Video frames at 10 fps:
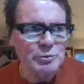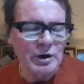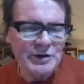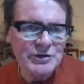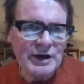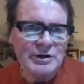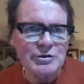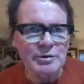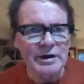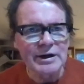what is
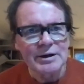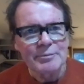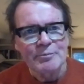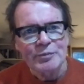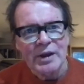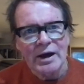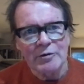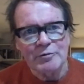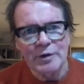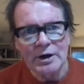sanctuary, how
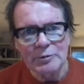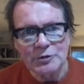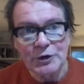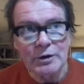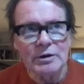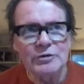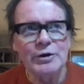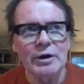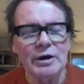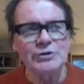far
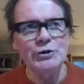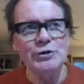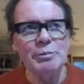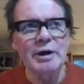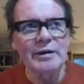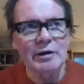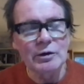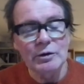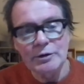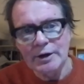should you break the
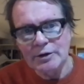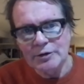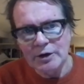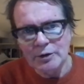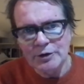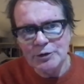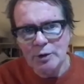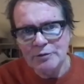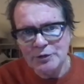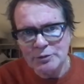law in order to
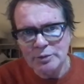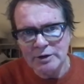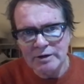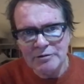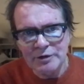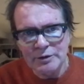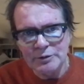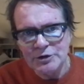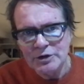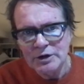offer somebody
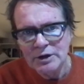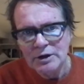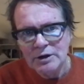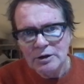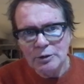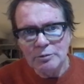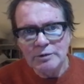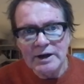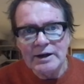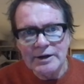refuge who
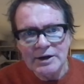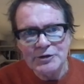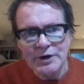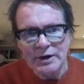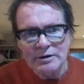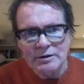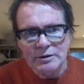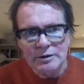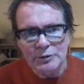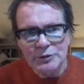really needs it,
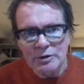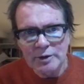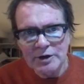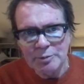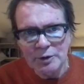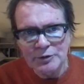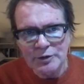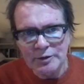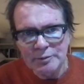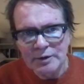who's going to be
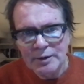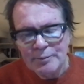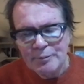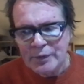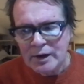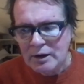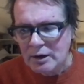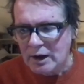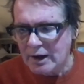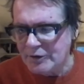deported.
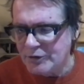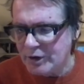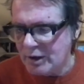And